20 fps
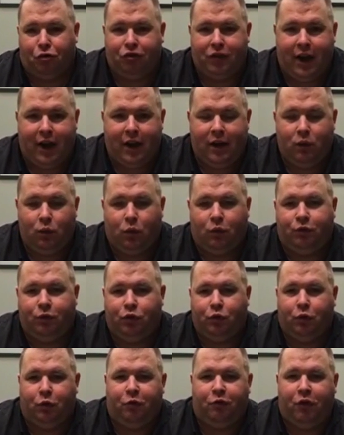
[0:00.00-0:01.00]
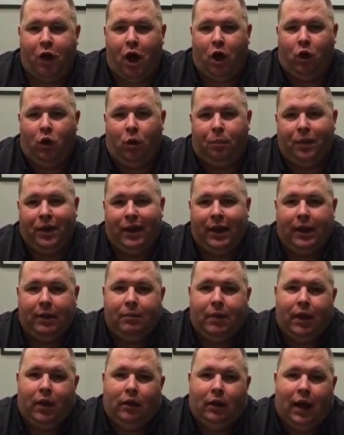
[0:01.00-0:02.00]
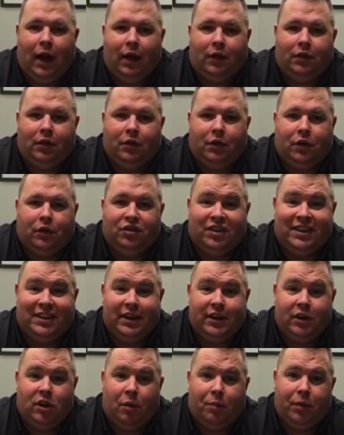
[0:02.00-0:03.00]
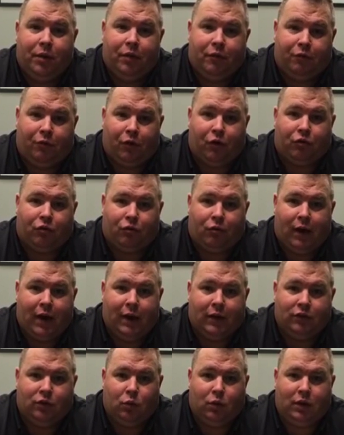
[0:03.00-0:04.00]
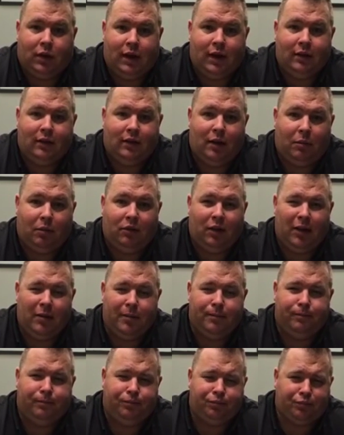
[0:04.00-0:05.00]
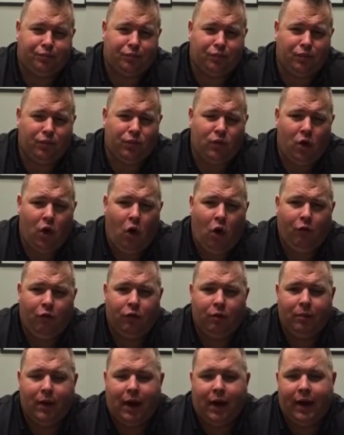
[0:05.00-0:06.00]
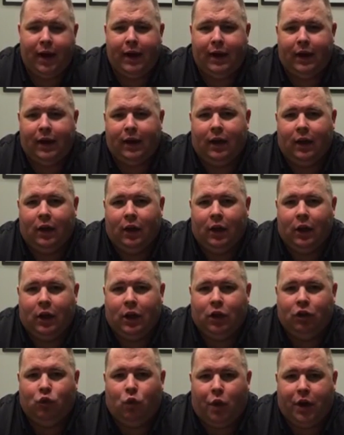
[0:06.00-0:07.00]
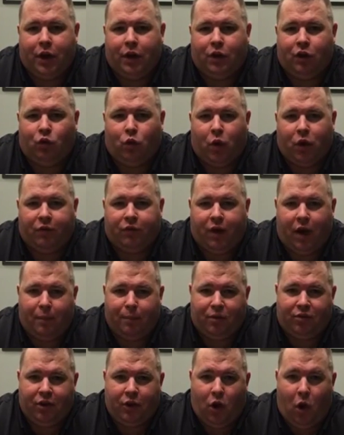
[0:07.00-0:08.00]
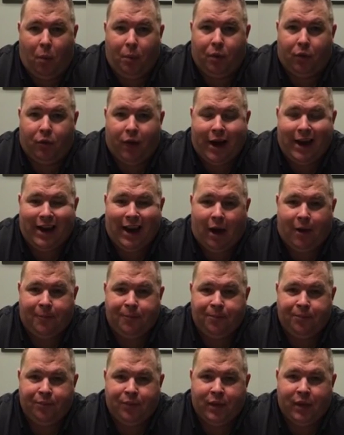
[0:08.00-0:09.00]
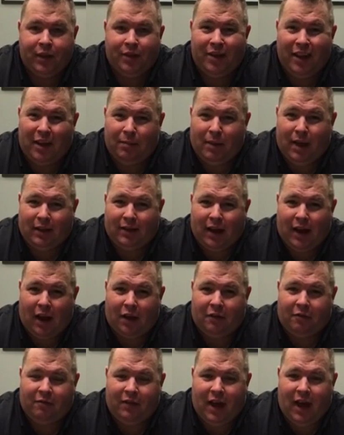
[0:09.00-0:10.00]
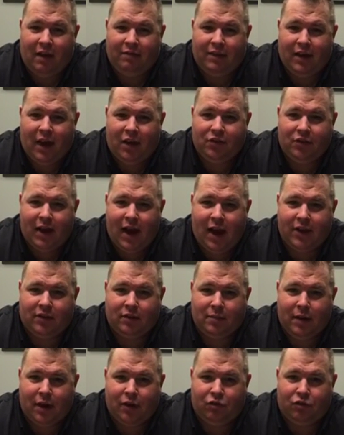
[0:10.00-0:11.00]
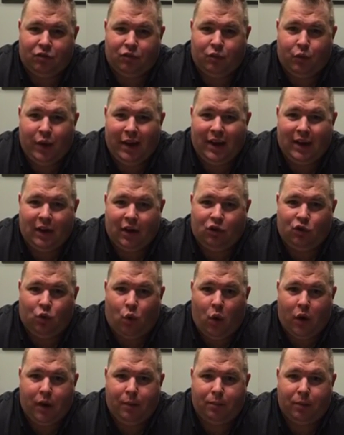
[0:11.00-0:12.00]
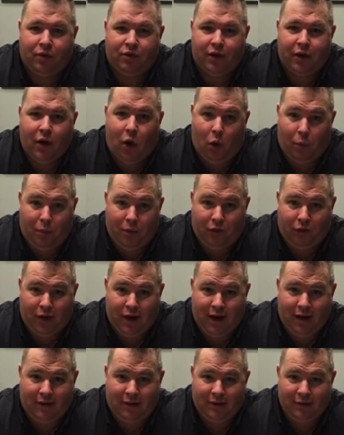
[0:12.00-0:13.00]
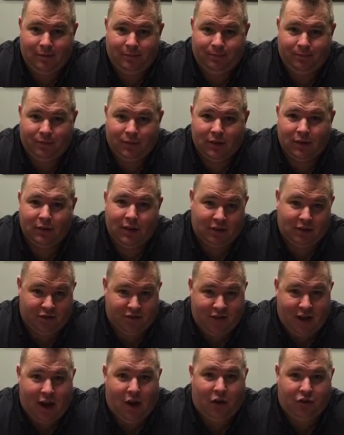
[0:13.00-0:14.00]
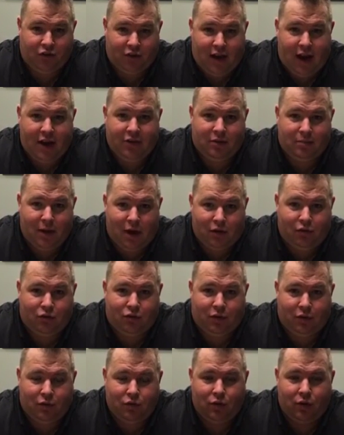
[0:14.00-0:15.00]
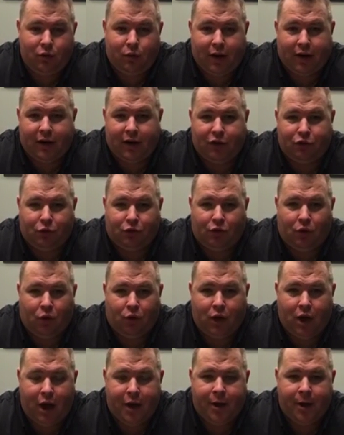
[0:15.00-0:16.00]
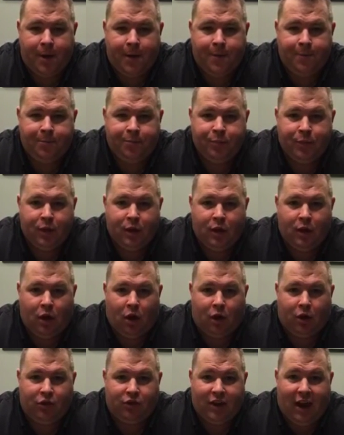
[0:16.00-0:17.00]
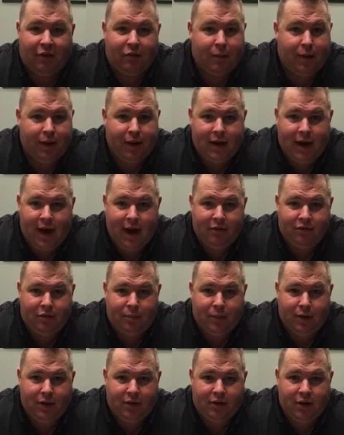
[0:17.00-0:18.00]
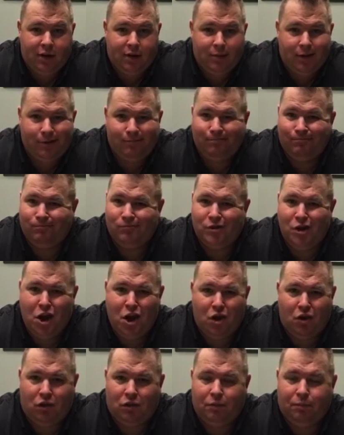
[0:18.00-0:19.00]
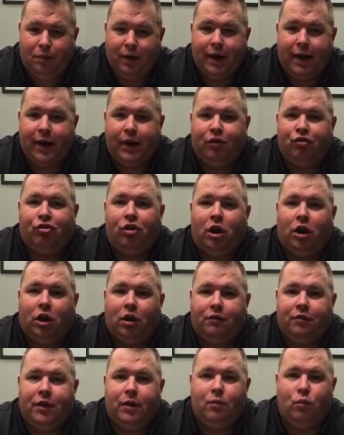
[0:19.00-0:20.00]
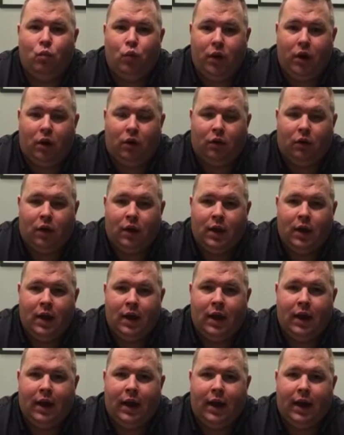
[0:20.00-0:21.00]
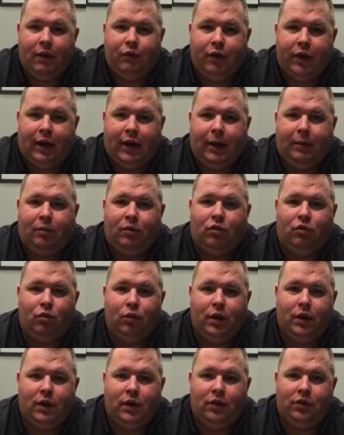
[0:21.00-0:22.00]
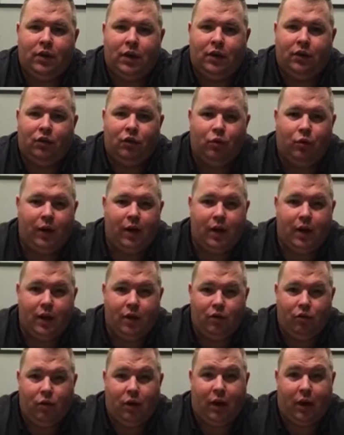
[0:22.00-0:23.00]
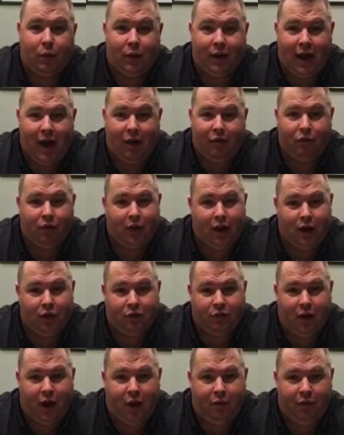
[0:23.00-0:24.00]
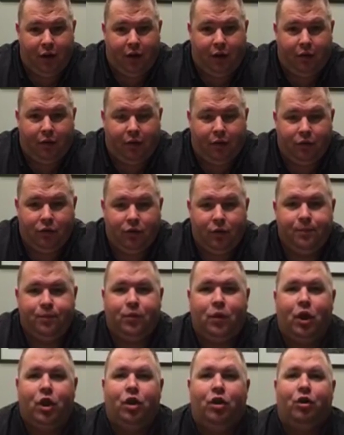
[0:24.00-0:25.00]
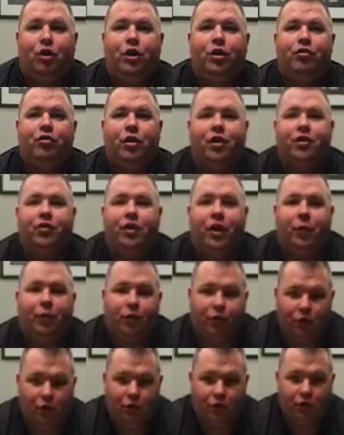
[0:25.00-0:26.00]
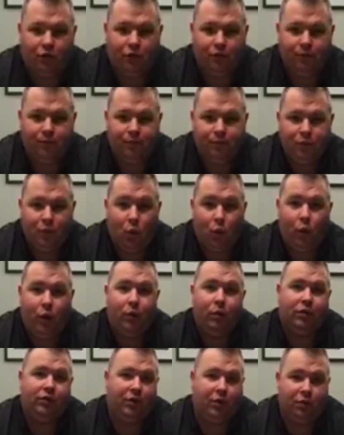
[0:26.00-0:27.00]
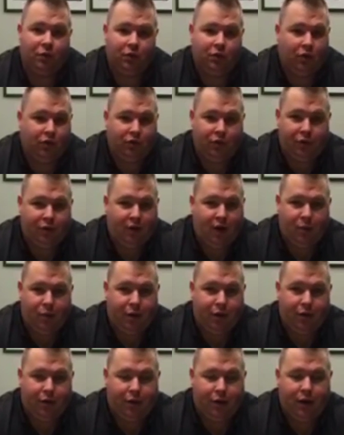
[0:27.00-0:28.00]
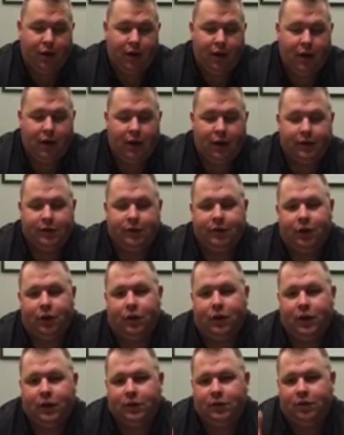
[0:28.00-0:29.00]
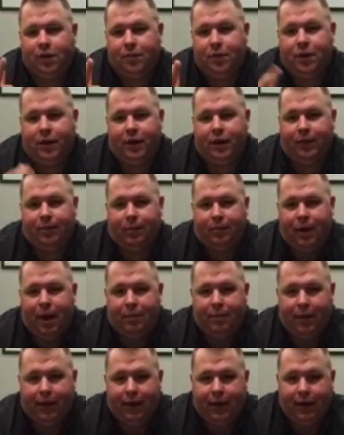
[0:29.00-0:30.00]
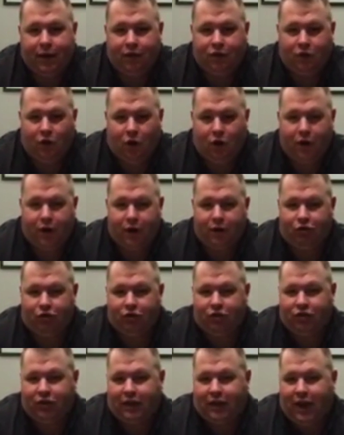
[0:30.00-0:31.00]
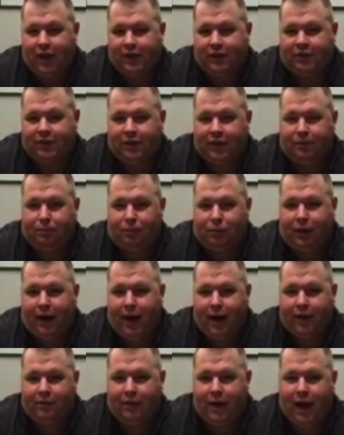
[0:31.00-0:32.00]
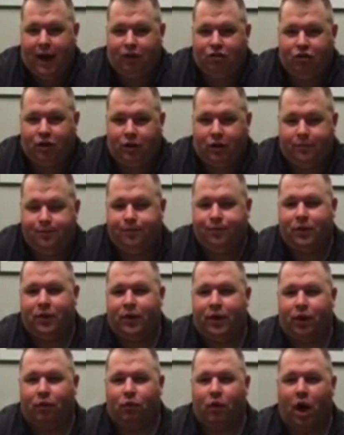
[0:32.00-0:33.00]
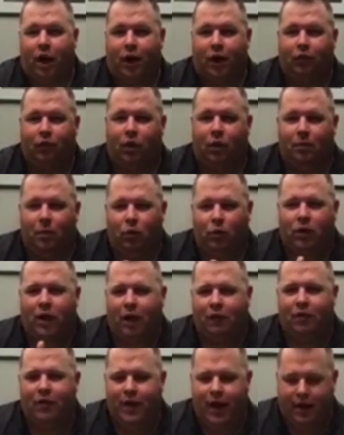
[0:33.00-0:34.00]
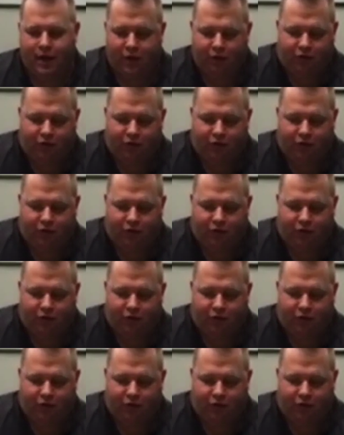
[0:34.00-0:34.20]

Thursday, we'll do a follow up email out to those that didn't open the first round. So we'll hit double team, hope for about a uh, 20 to 25% open rate. Now, think about that. Out of 5,000 asset managers, if we get a 20% open rate, that's a 1,000 asset managers who recognize what's going on. Are, is everybody going to have something to send to me? No, but a chunk of them will. And if we keep doing this and doing it and doing it like we have the last five years, you're going to start seeing results. We will see results every time we do it. So something to keep in mind about getting started is just to kind of set a plan of action to get rocking along. But we'll cover